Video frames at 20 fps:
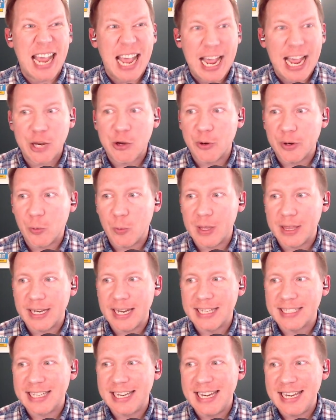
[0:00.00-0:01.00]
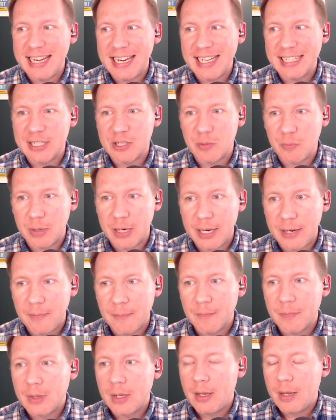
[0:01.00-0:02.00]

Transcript: accurate with it as he needs to be,